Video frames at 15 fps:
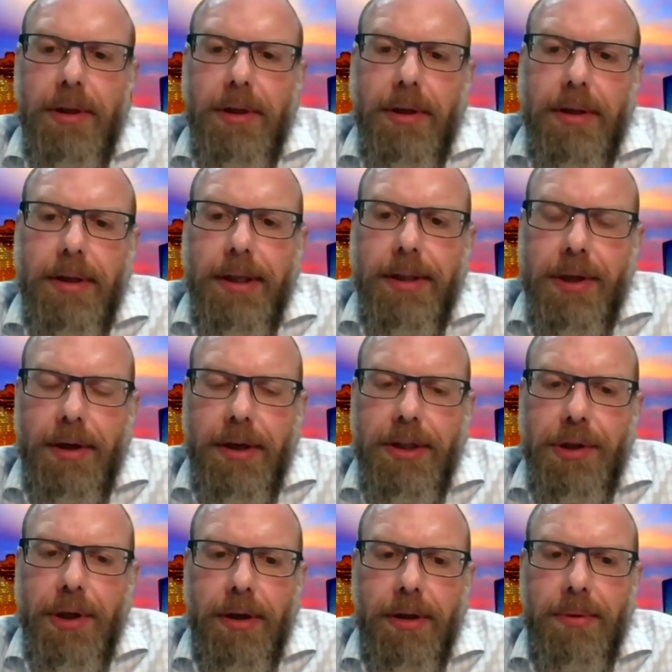the Attorney
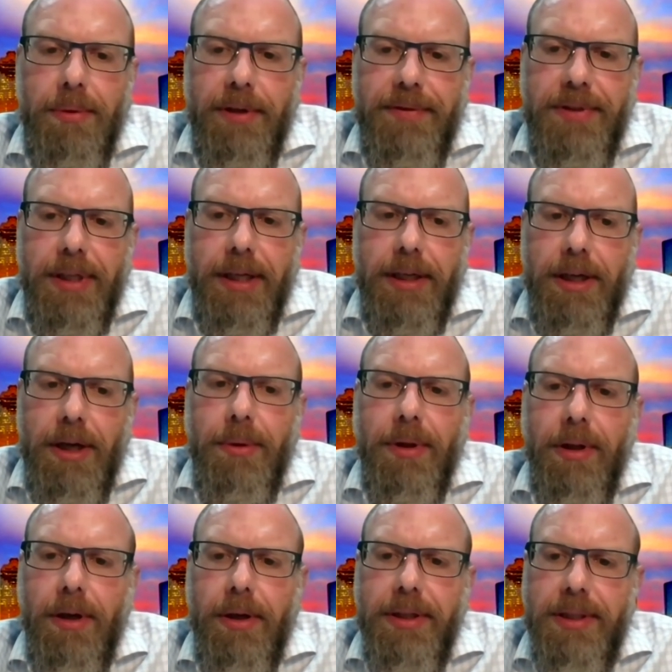General would have said, no, the
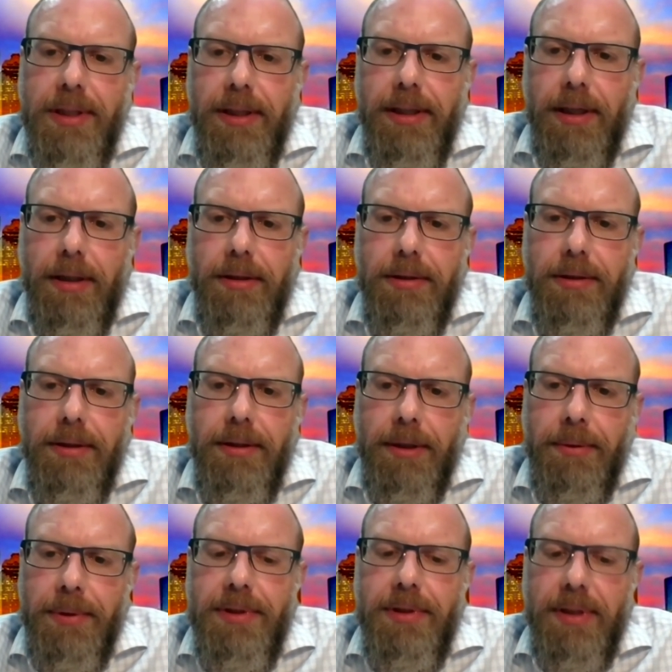law is clear. There
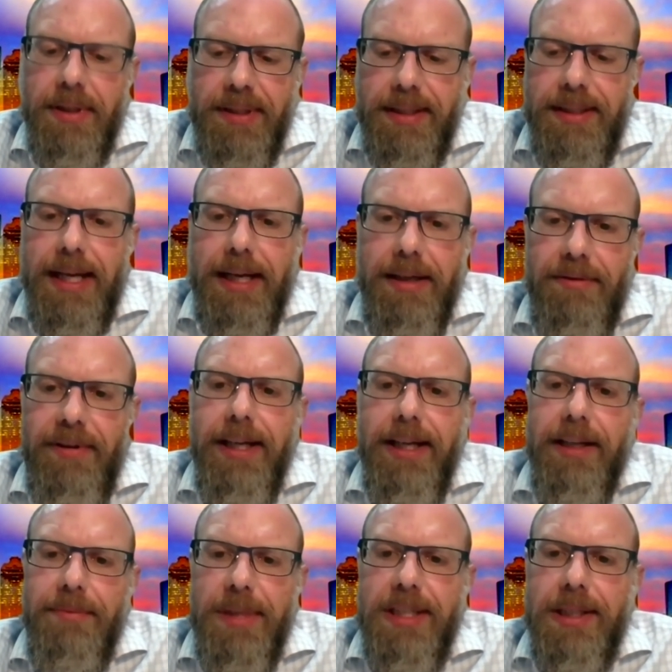was a sustained finding
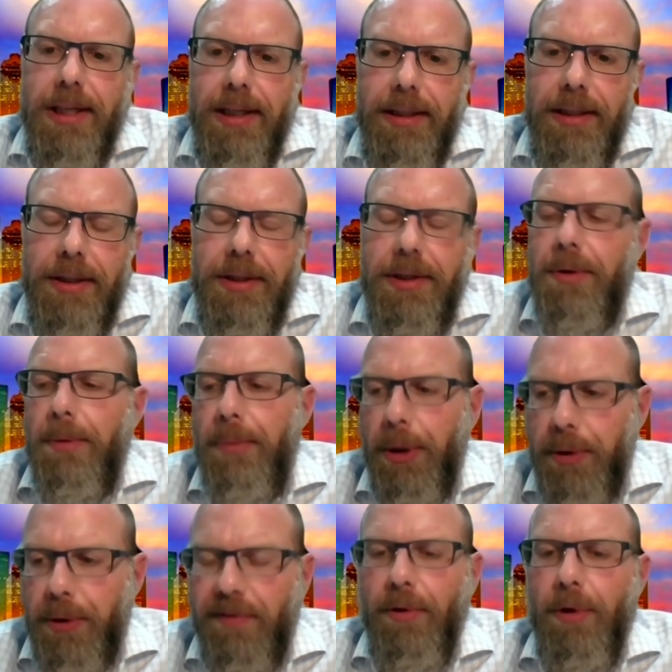of misconduct. You
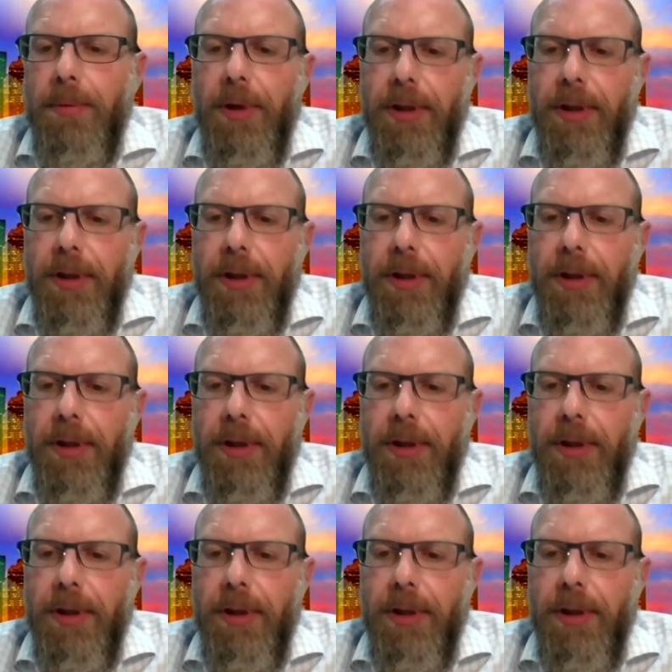imposed formal